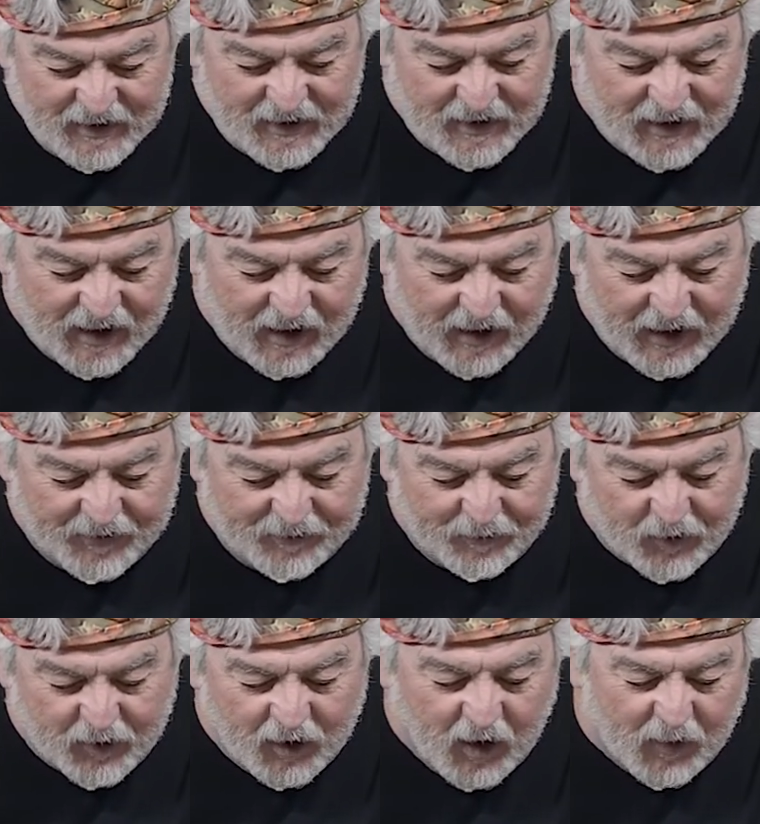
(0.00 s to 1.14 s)
All right,
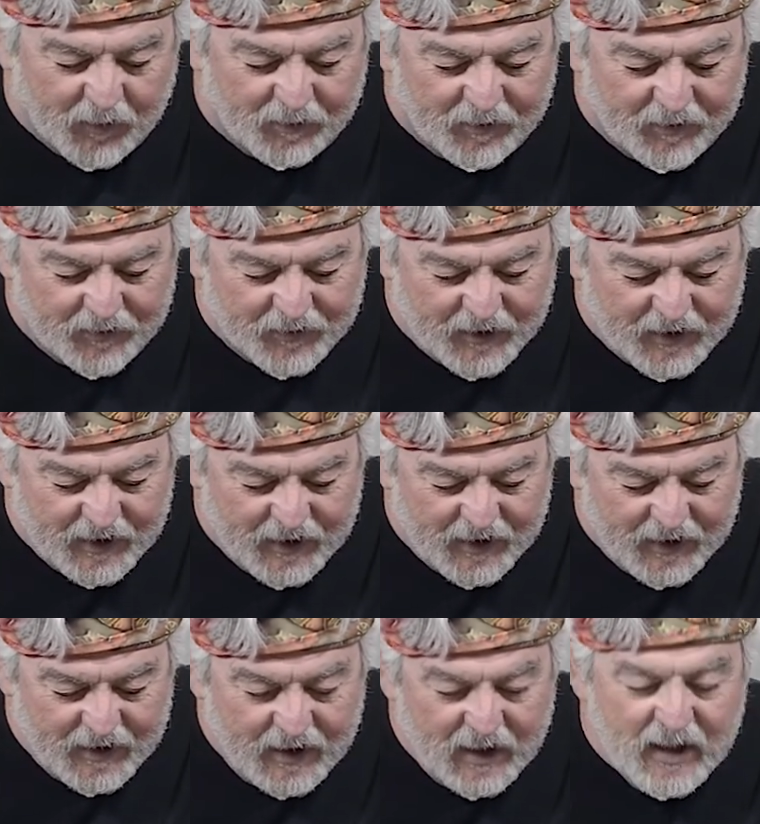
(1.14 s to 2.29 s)
so,
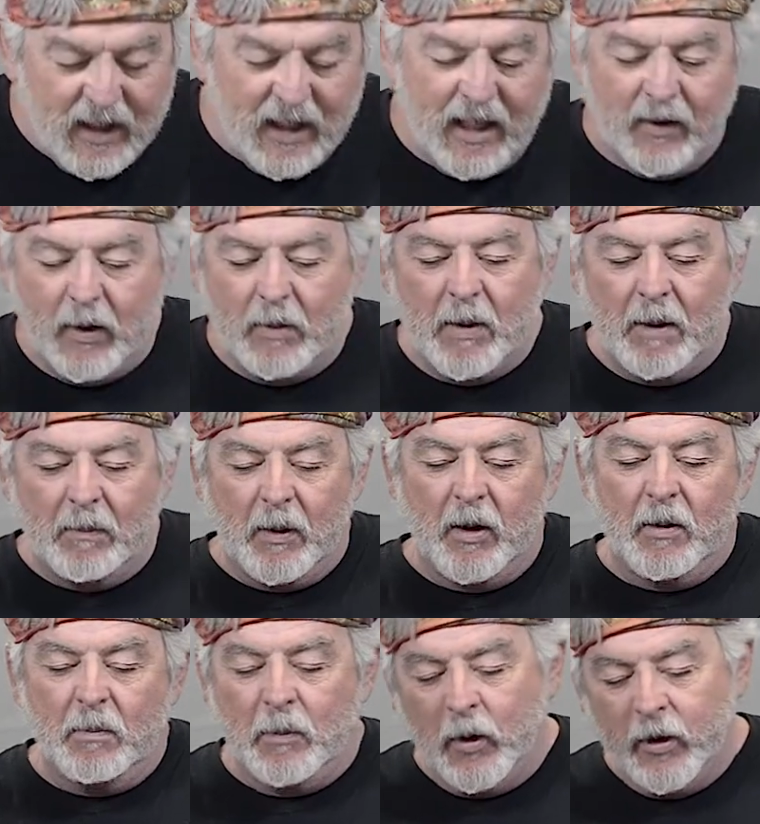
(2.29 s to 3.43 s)
and
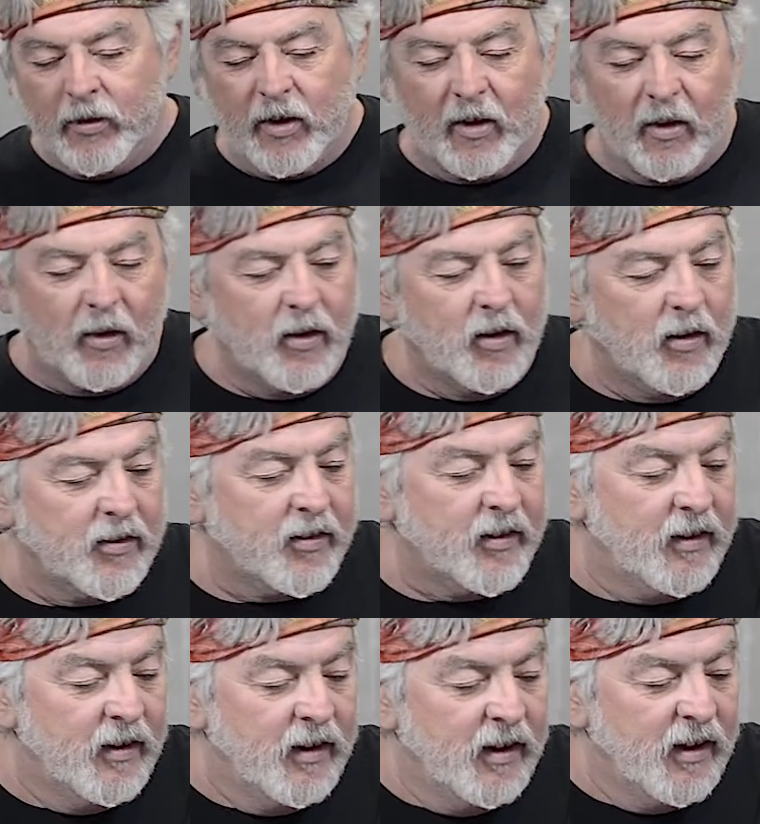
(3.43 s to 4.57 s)
remember, boys and girls,
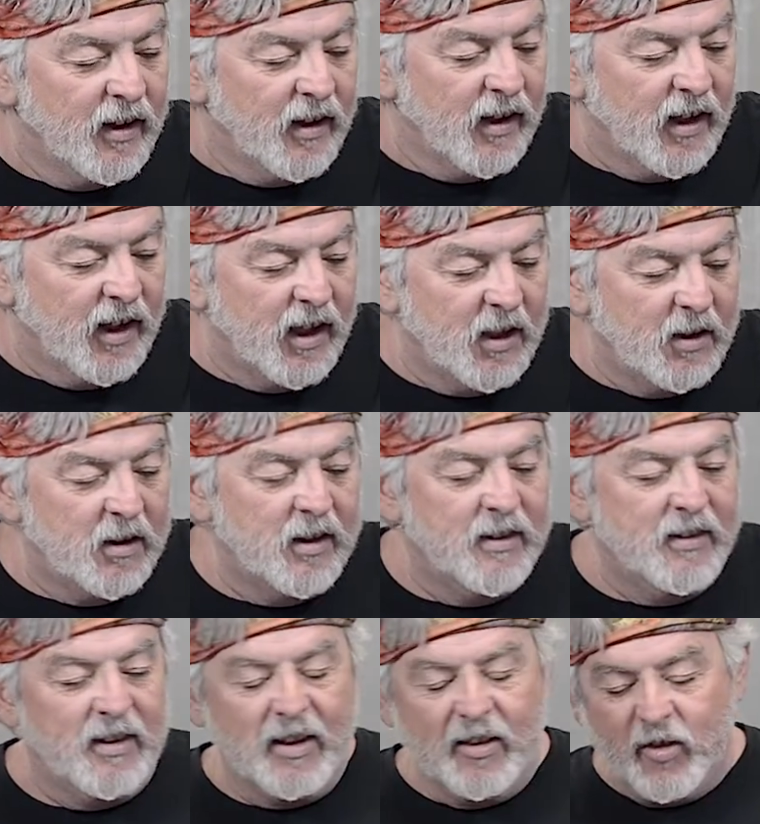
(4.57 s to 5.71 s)

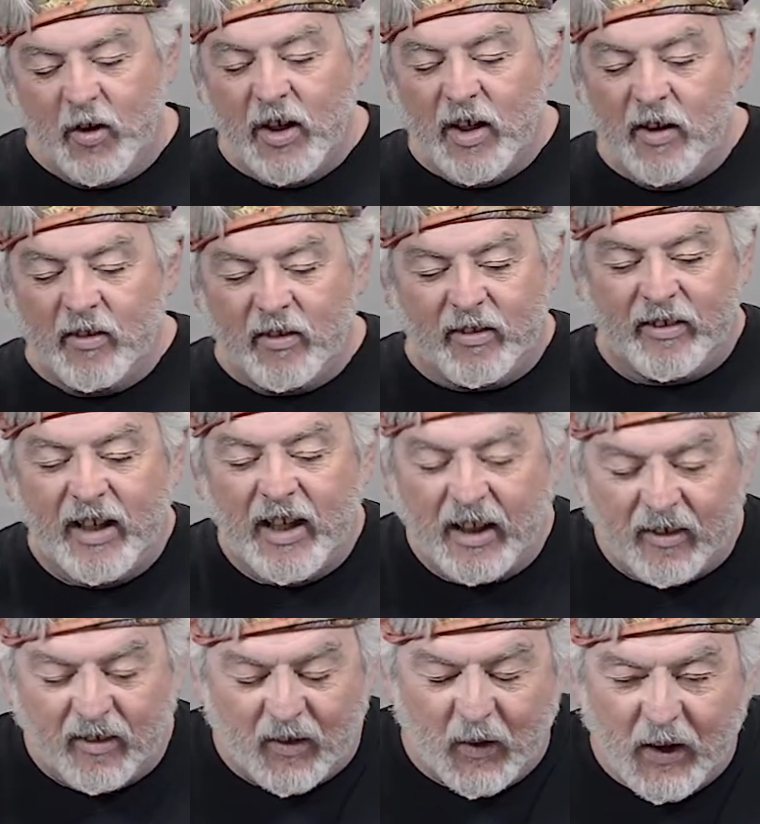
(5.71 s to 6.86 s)
trees,
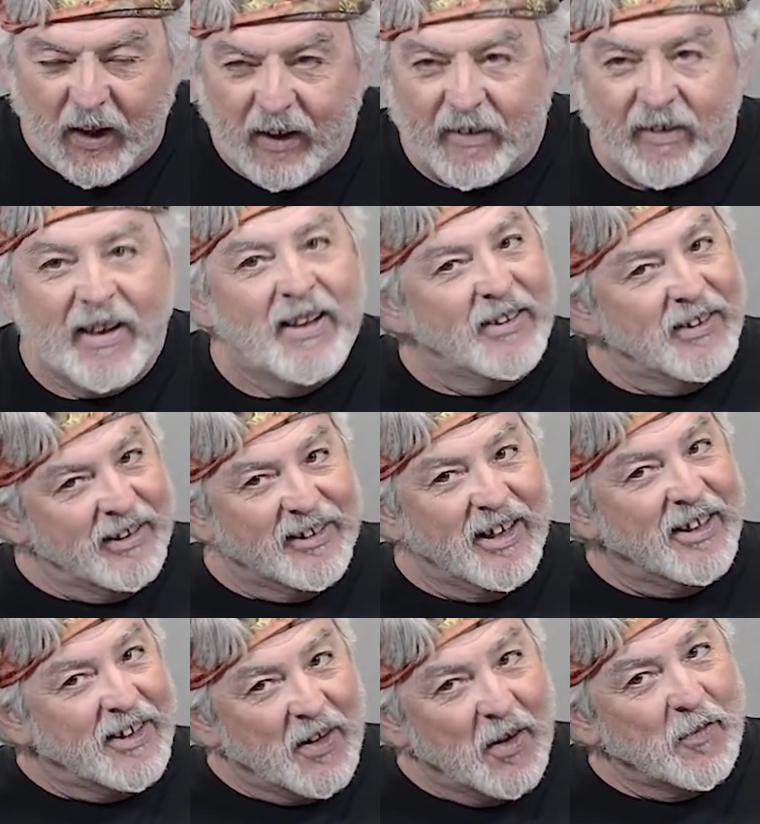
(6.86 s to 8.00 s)
sticks, twigs, they tend
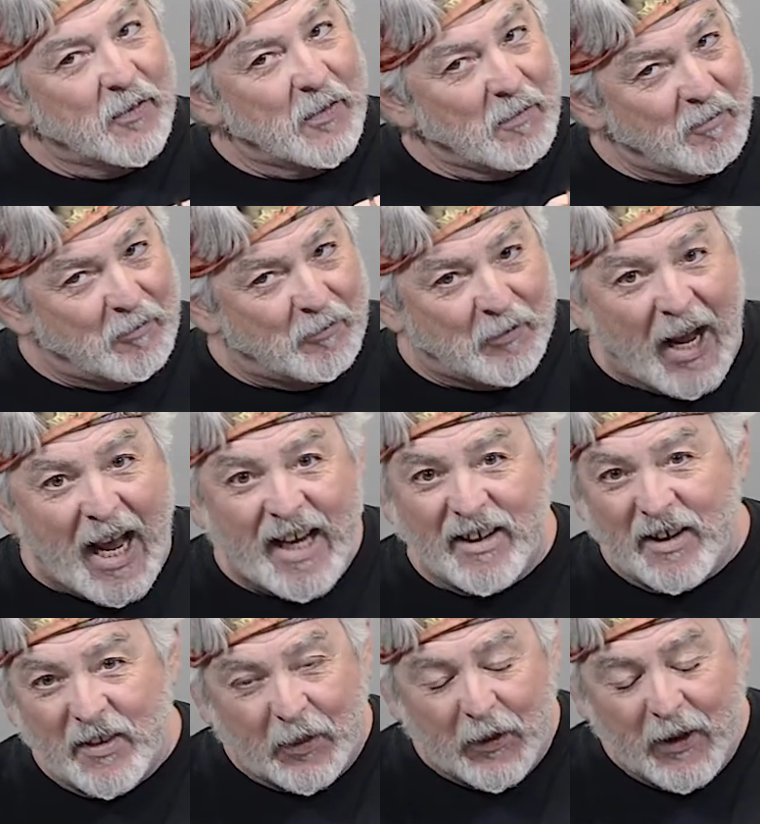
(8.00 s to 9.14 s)
to go from fat
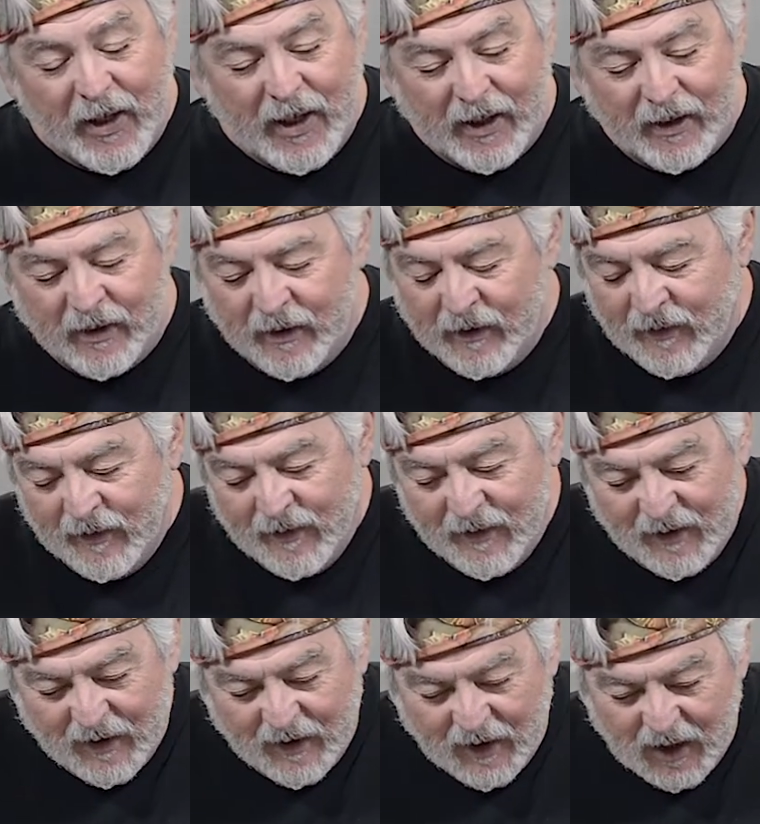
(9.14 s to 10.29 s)
to thin.
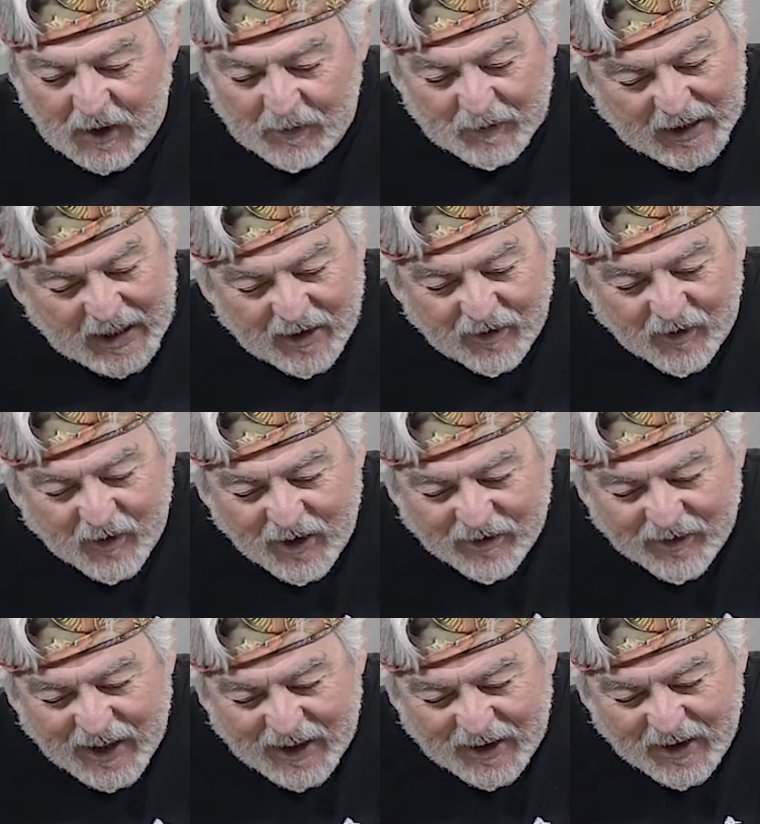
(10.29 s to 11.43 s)
Can't stress
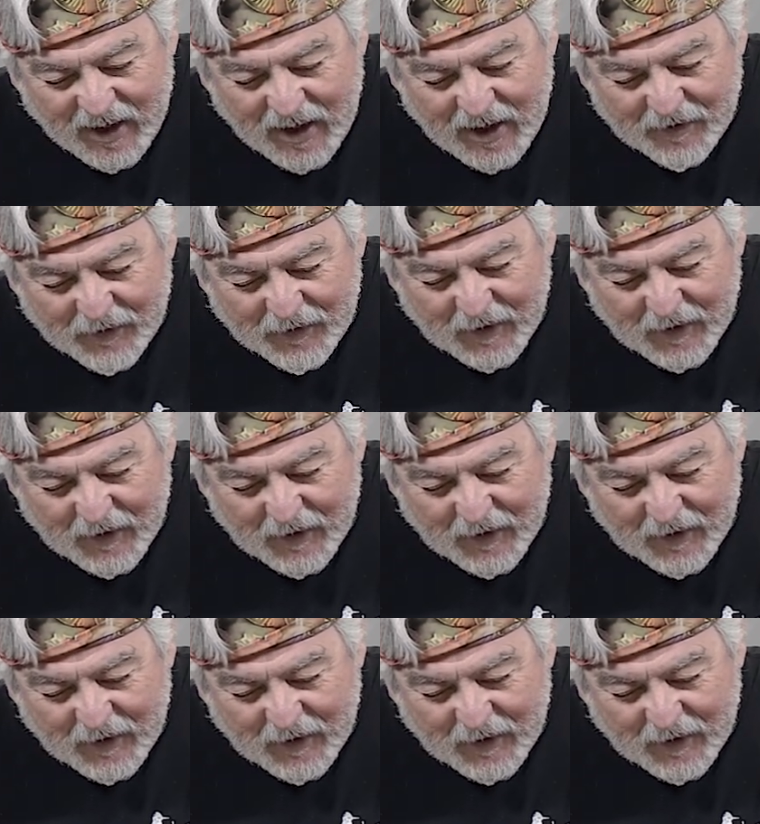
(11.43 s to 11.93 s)
that enough.